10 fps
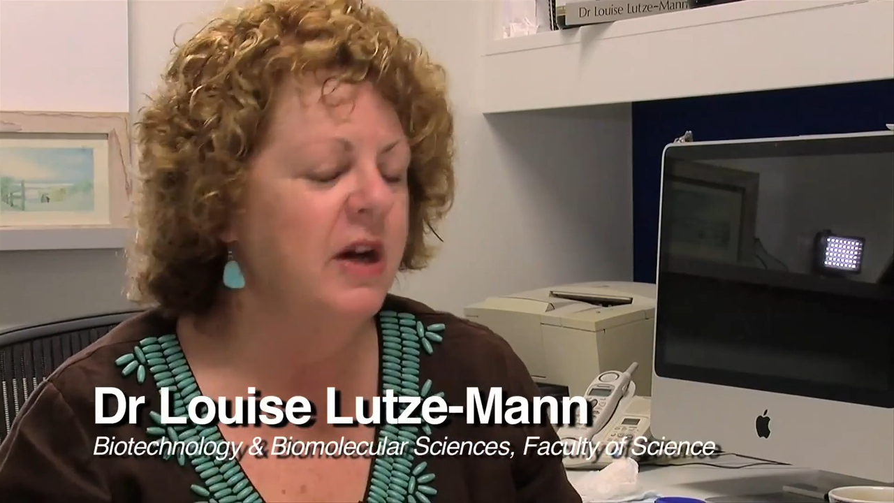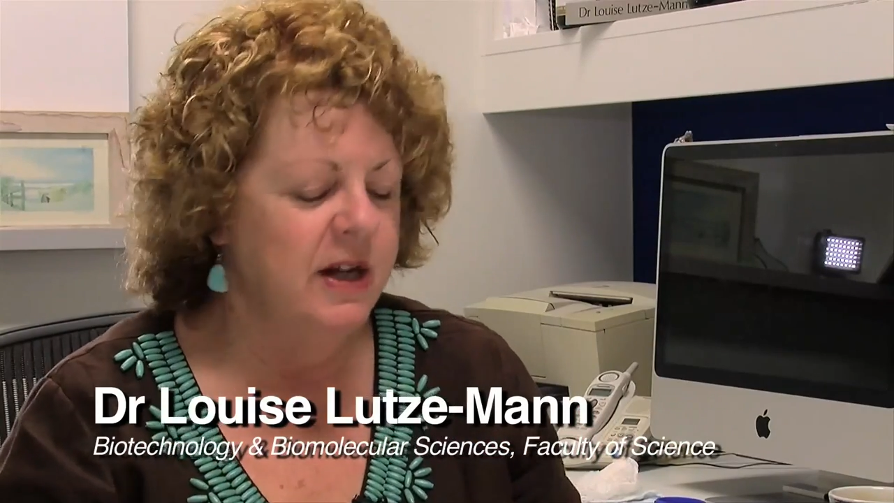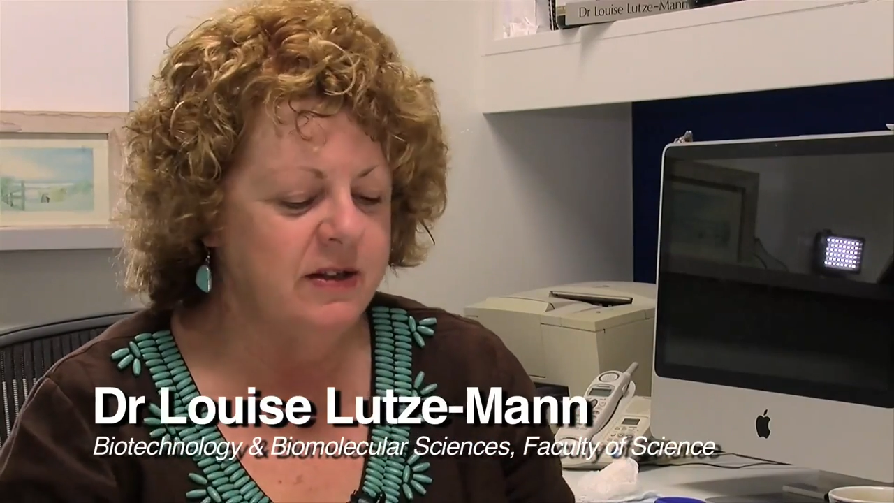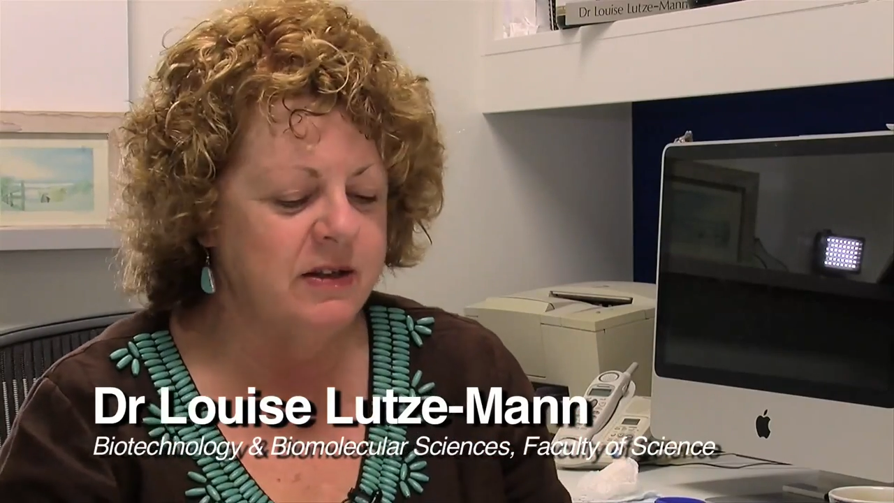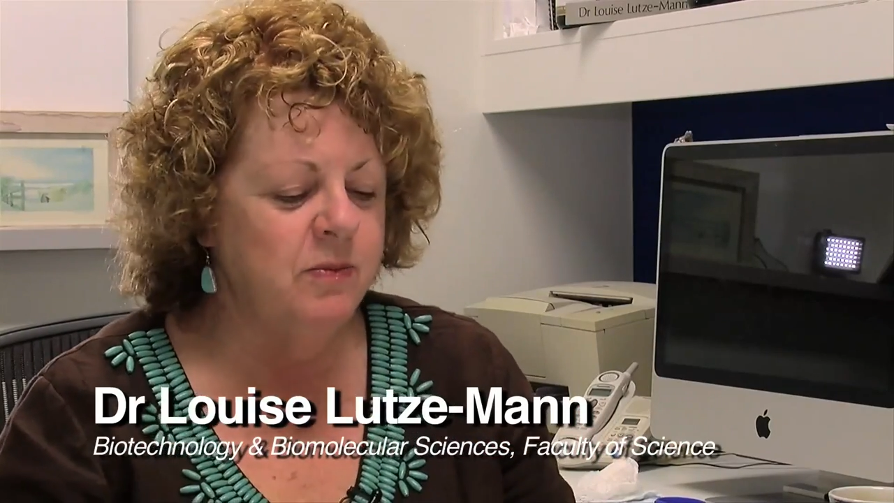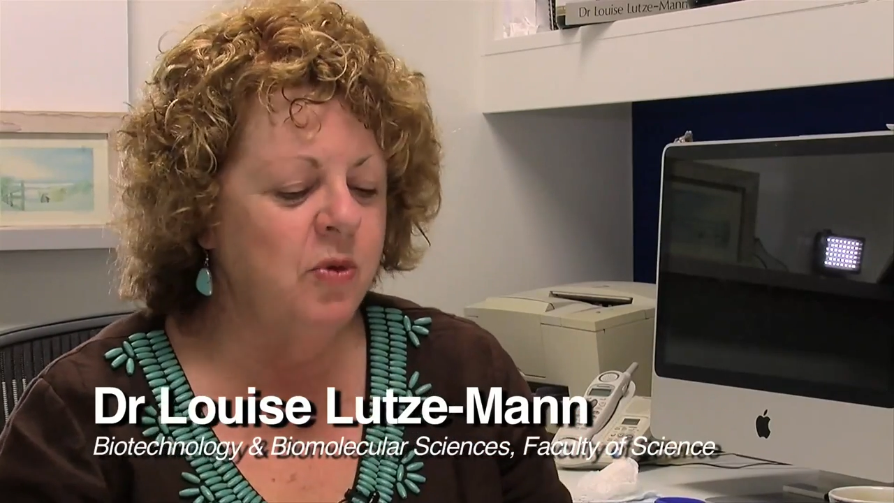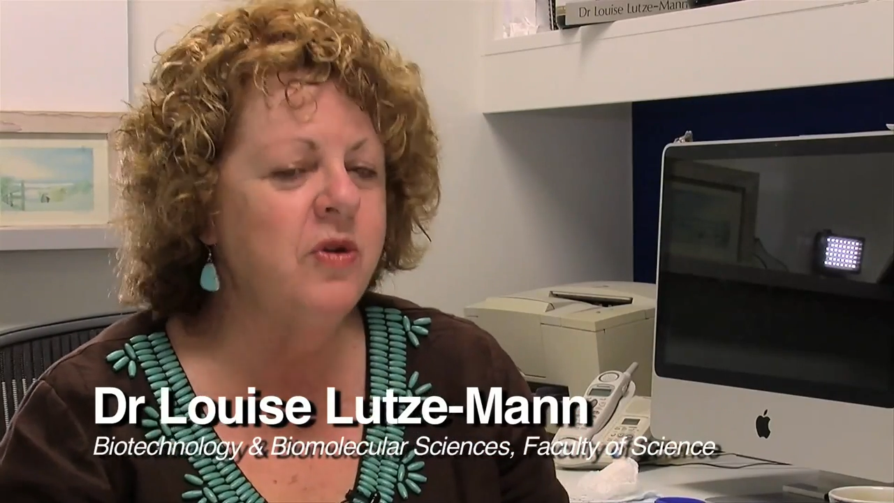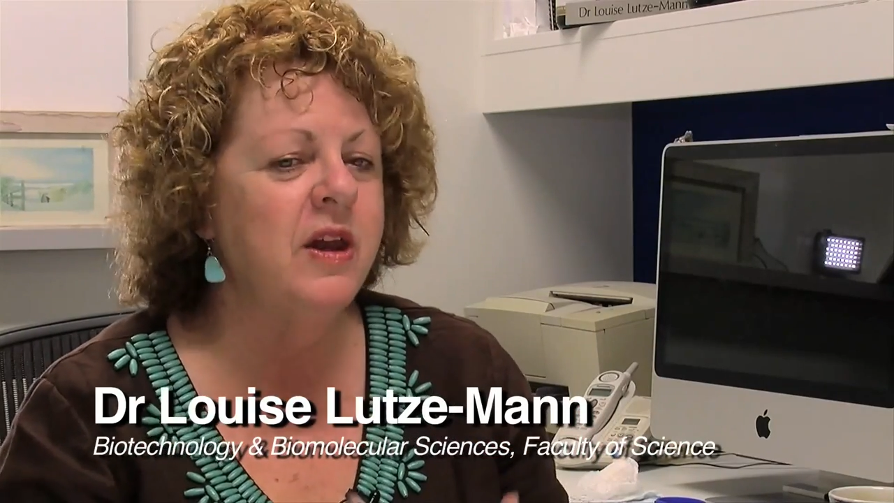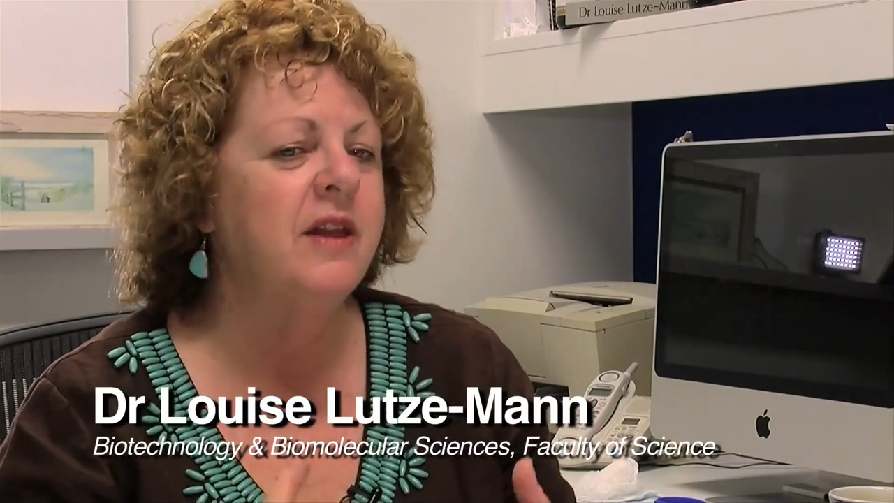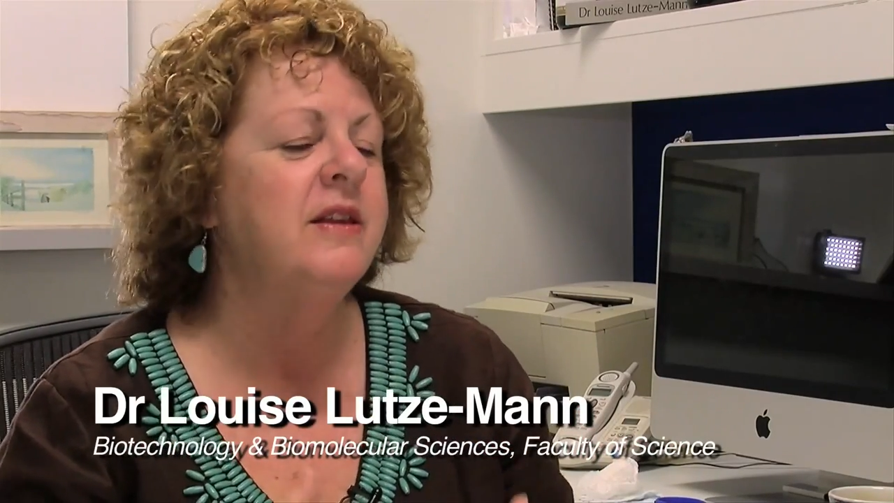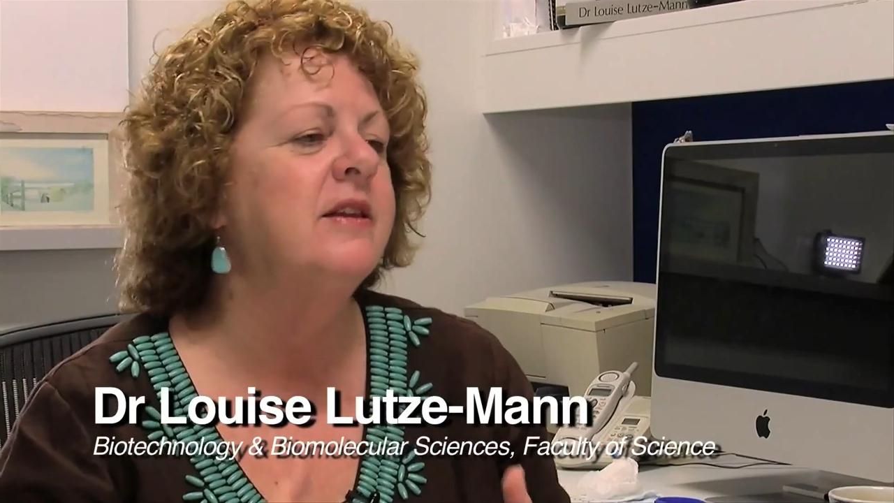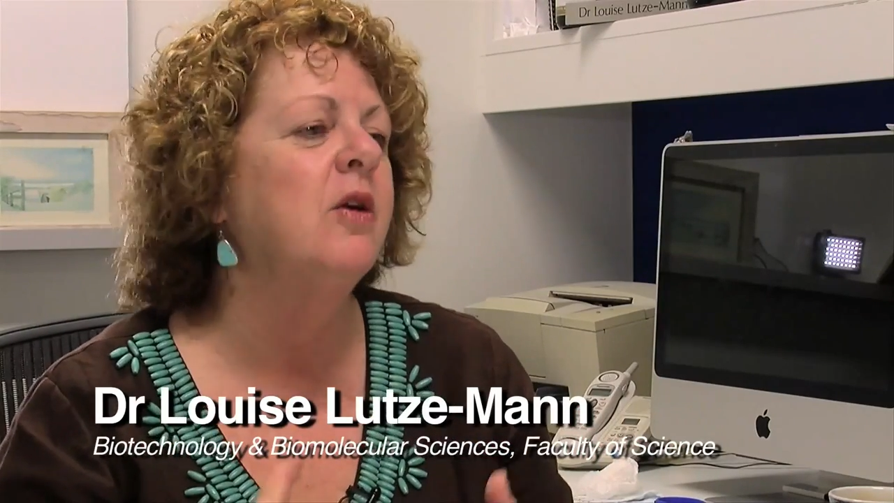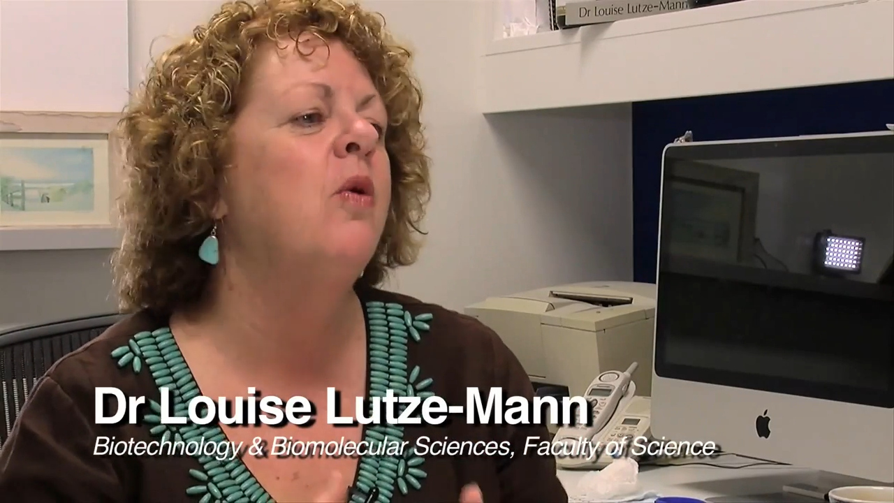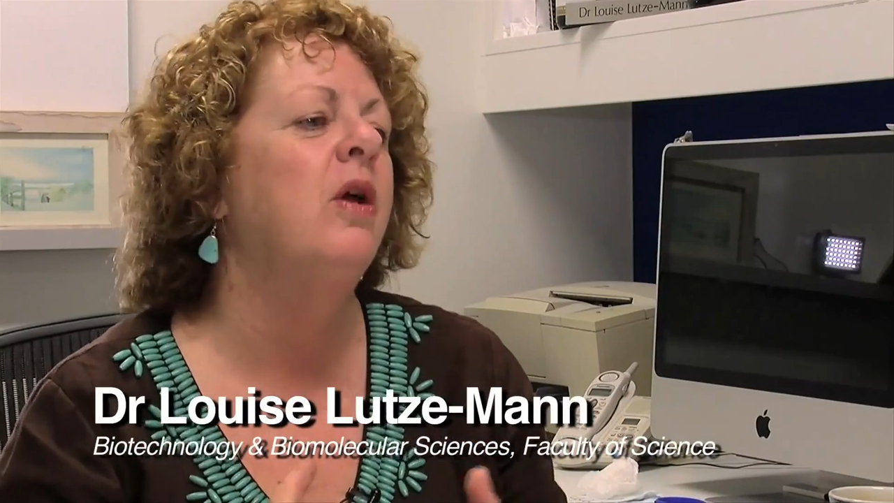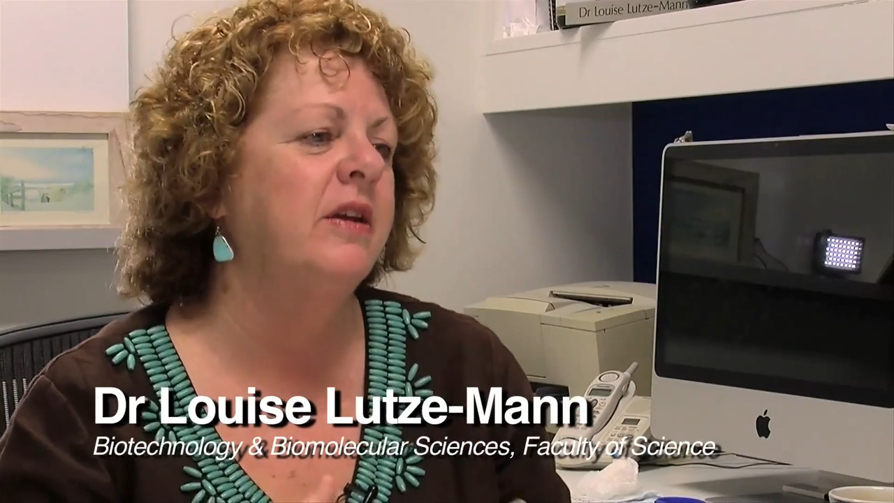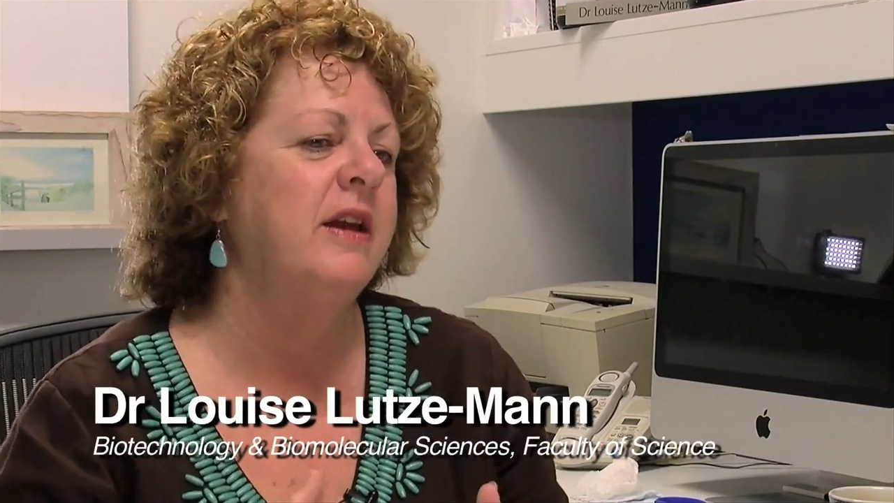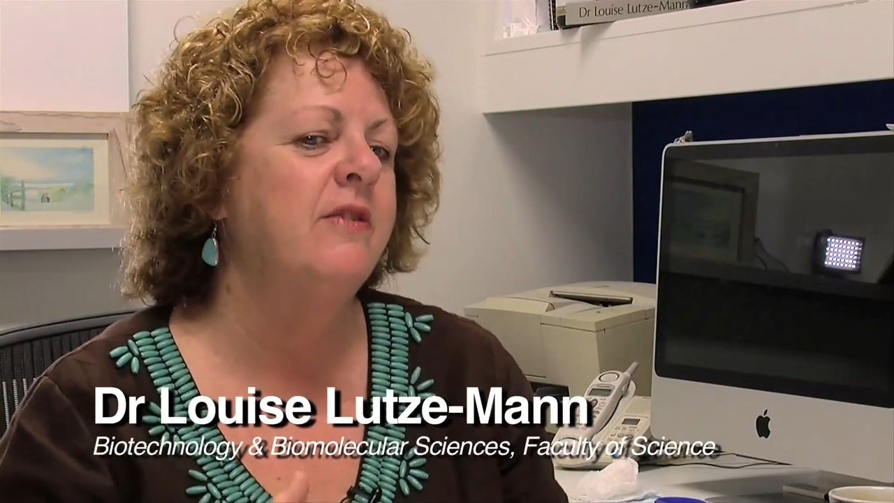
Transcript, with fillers: So it's more that I think the quality